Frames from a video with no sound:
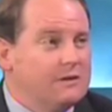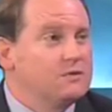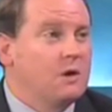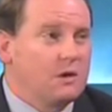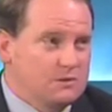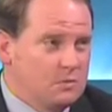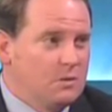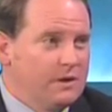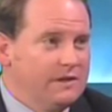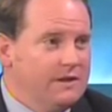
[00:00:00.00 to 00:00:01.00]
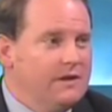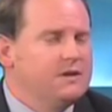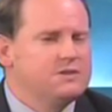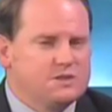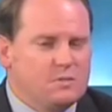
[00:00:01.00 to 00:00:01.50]
to talk to one,
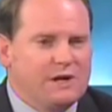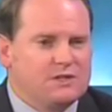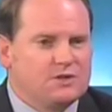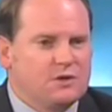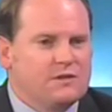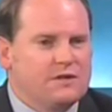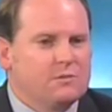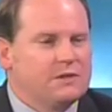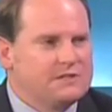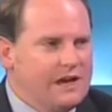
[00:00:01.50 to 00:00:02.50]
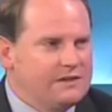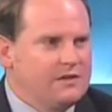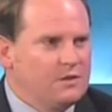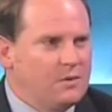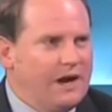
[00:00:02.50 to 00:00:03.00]
just to make sure that you're
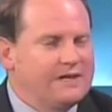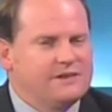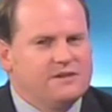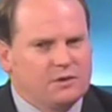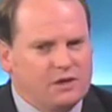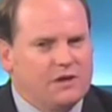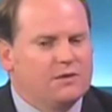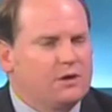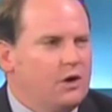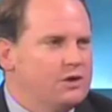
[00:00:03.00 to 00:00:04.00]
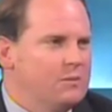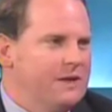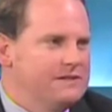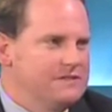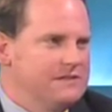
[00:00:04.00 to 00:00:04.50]
protecting your rights and that you're covering all your
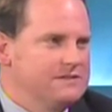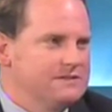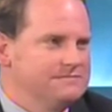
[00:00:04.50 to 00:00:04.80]
bases.